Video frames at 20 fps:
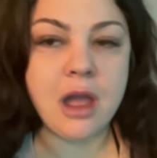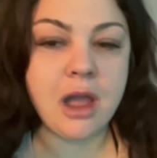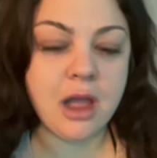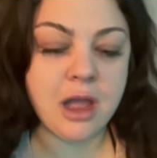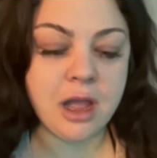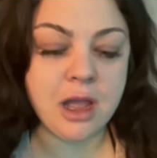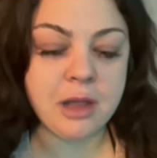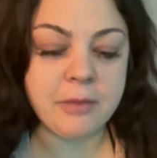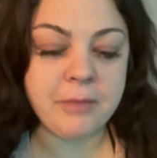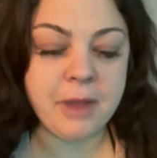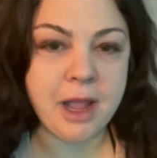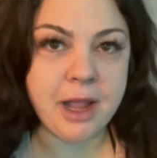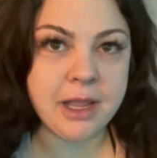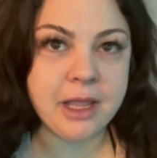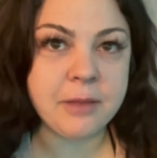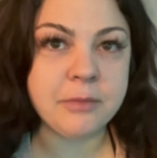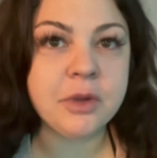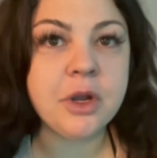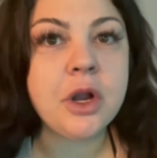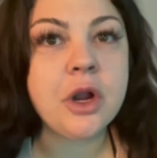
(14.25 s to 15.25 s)
I
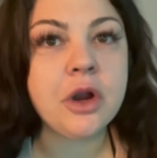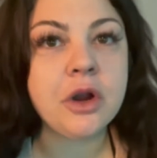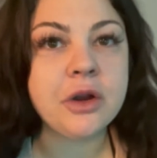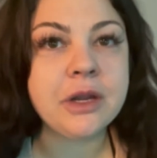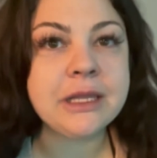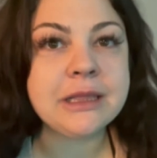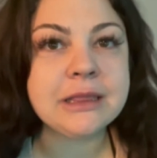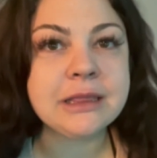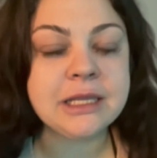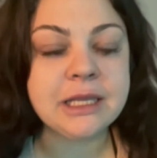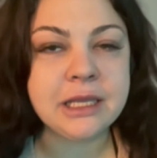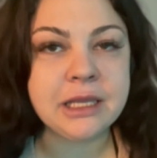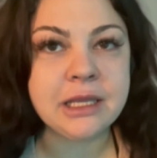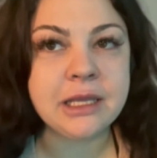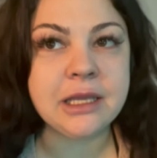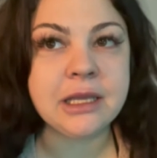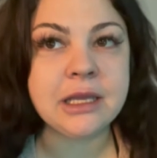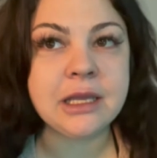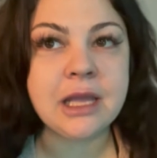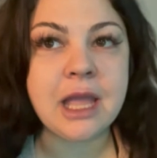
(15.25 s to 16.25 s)
am
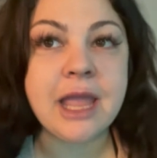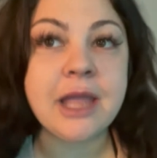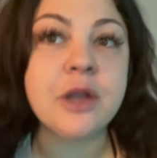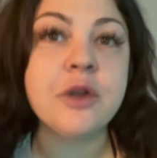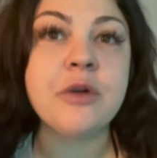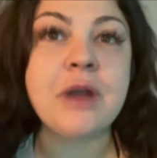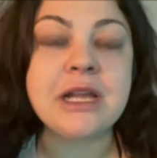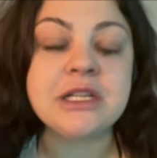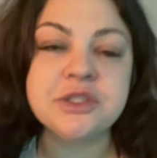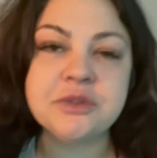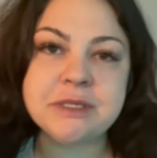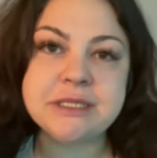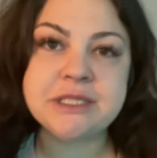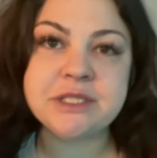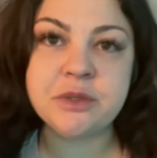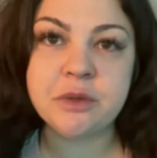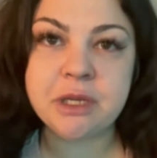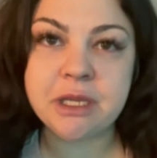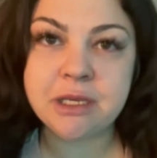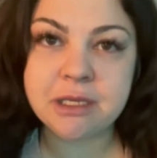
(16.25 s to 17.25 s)
currently a graduate
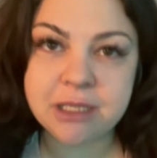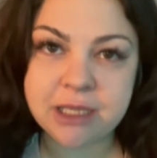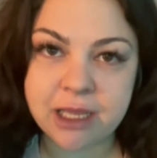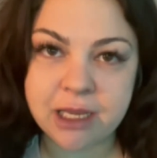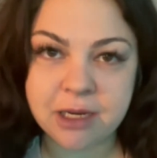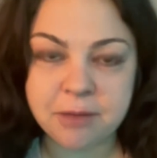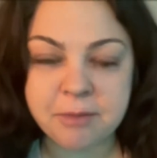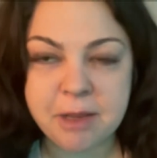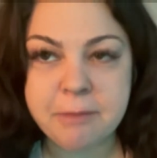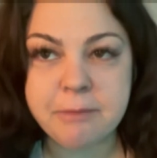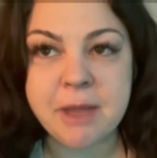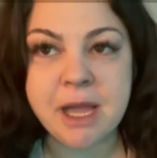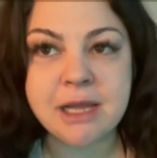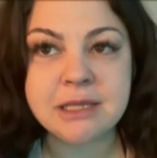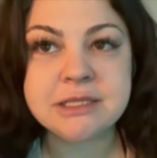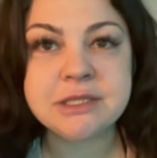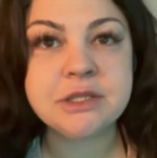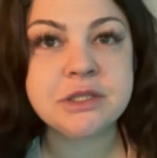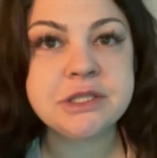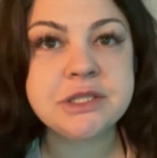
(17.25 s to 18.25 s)
student getting my
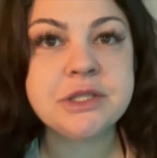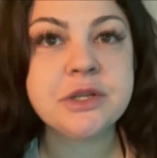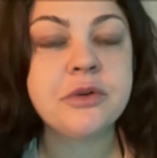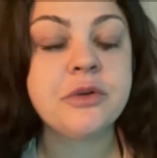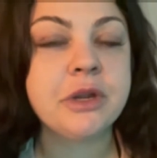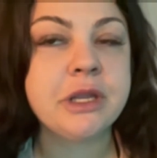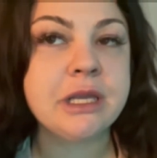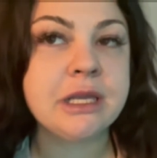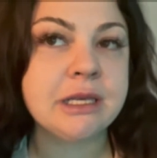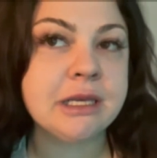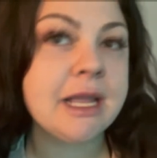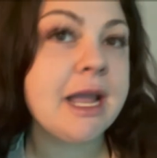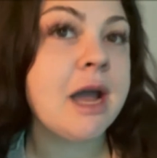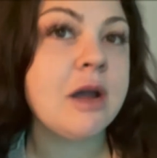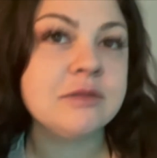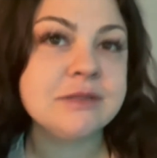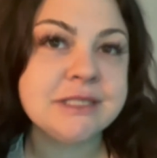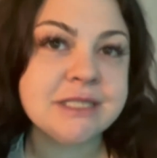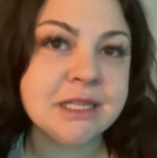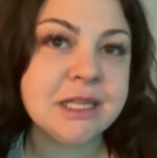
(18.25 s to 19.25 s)
master's degree in
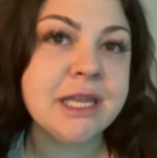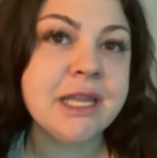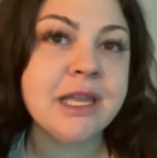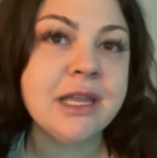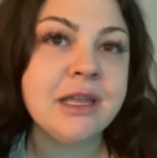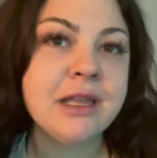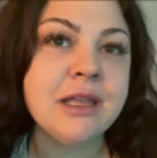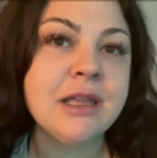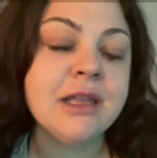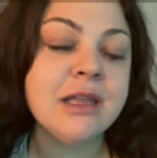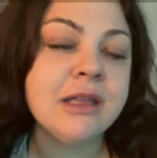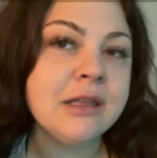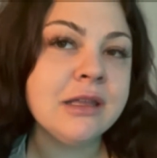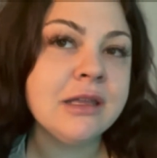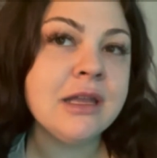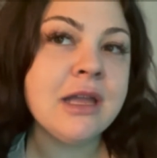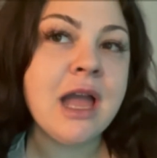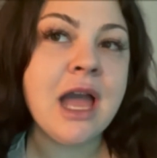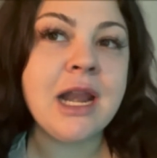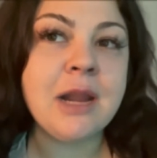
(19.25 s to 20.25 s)
counseling.
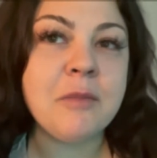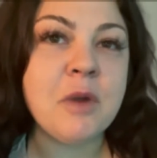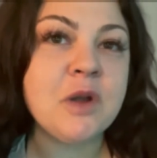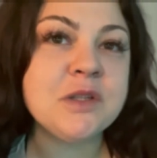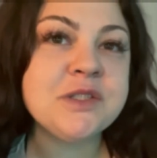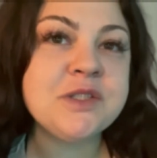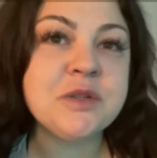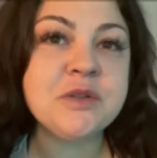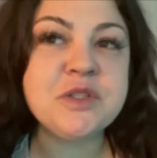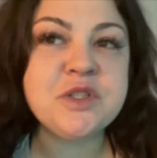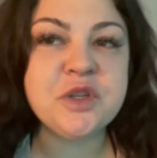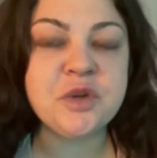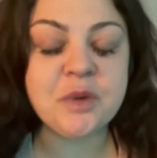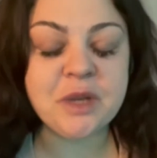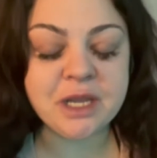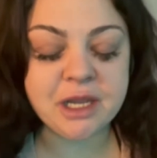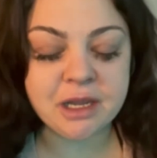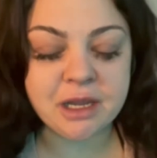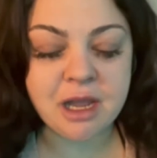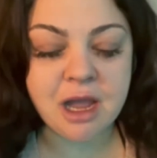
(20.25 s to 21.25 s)
And I'm also
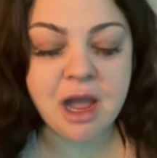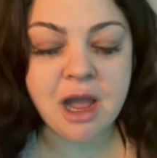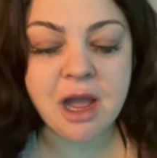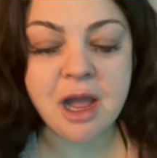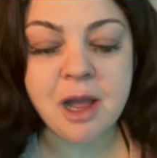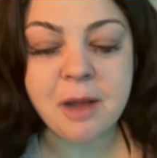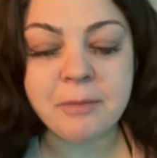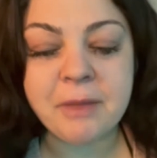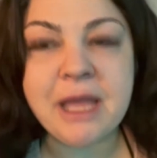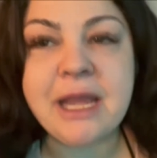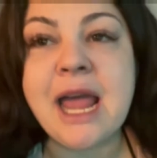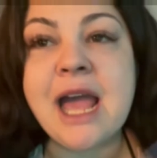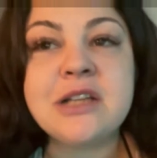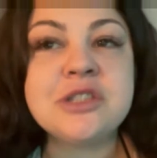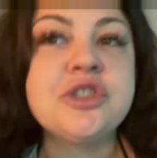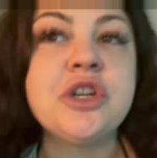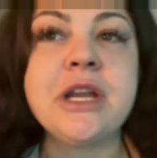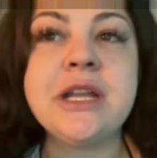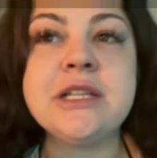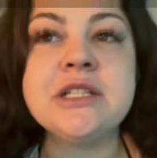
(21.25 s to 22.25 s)
doing an
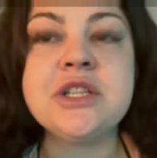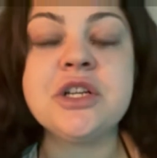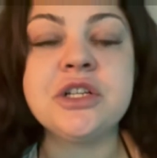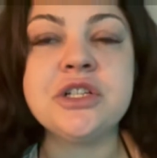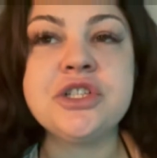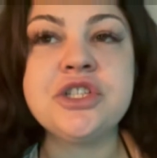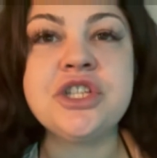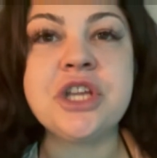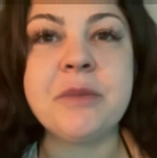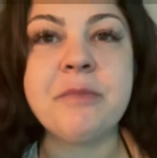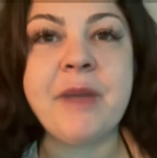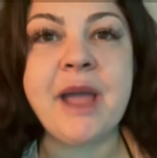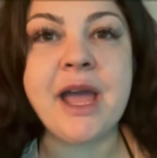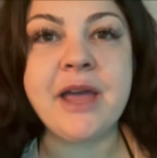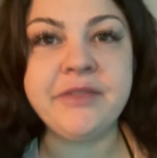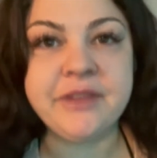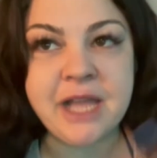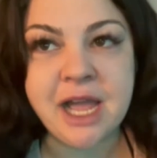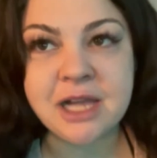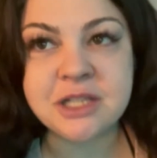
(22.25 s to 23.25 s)
extra internship
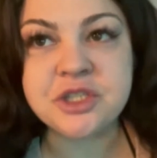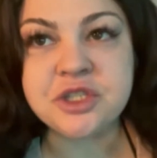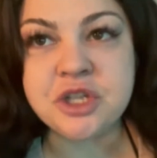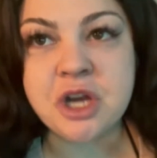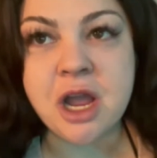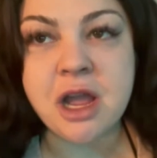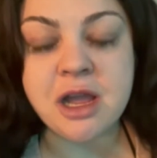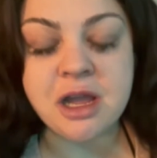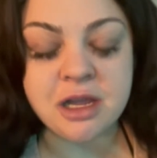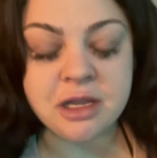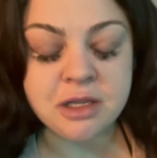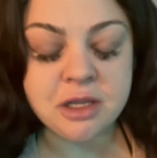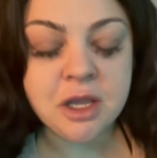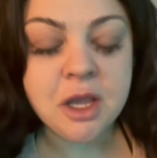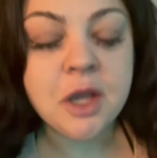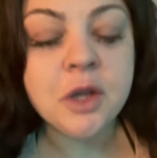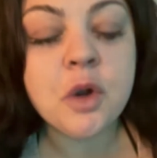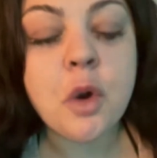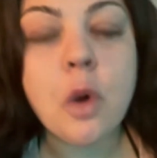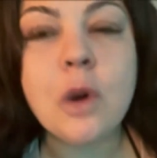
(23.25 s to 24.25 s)
and the extra
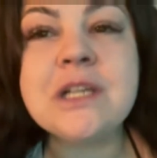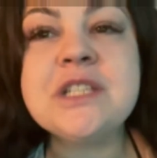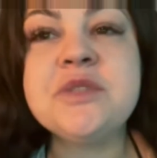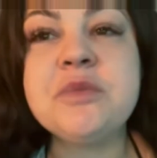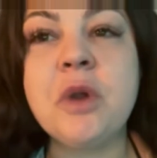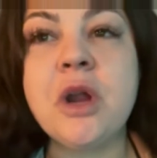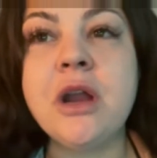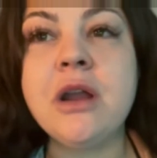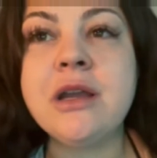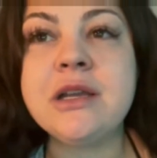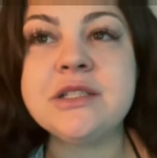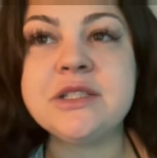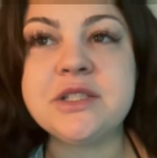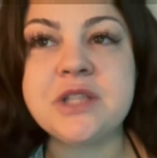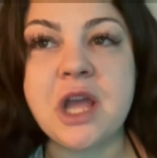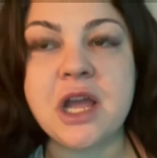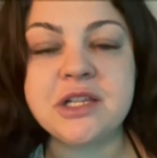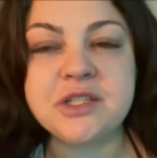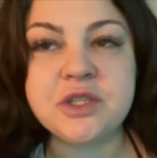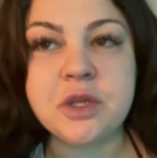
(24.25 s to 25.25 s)
coursework
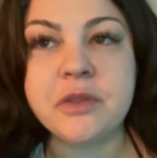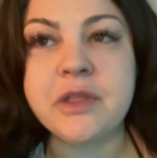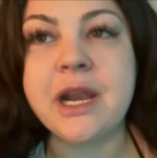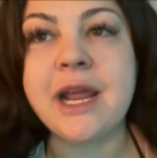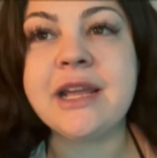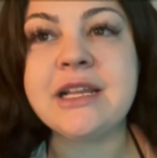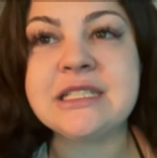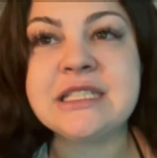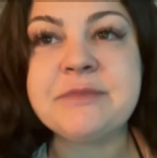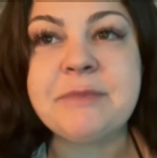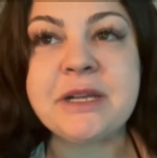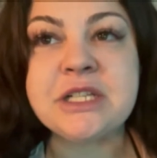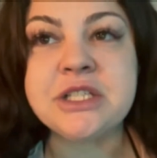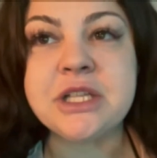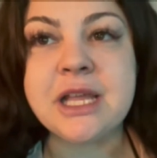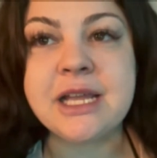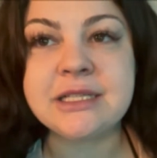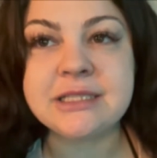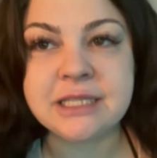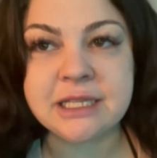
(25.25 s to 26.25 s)
so that I can
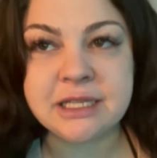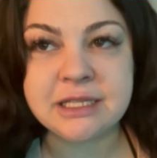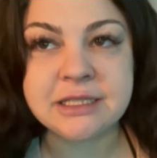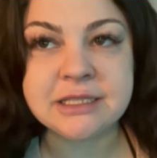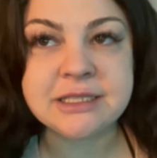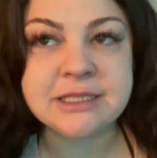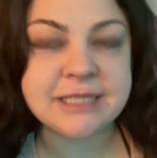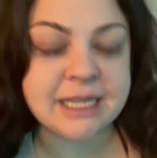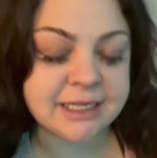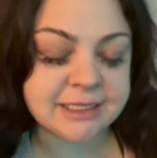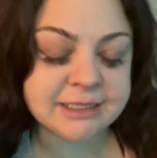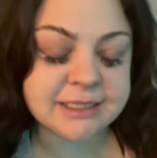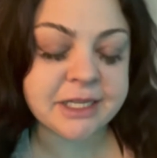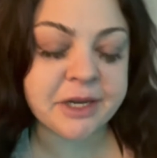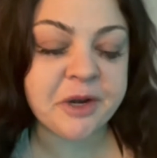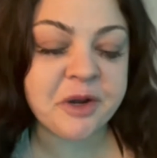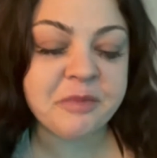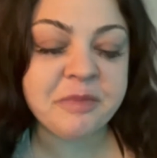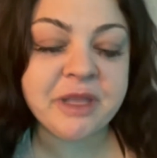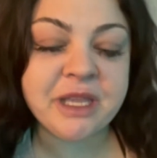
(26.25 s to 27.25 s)
specialize in sex
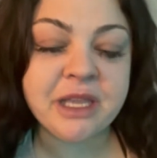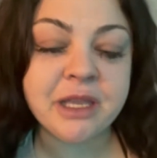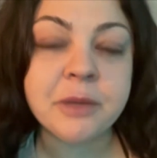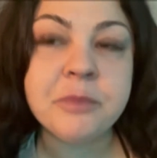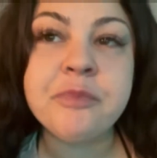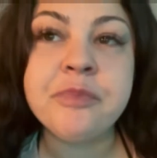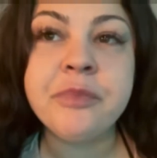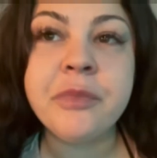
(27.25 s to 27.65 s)
therapy.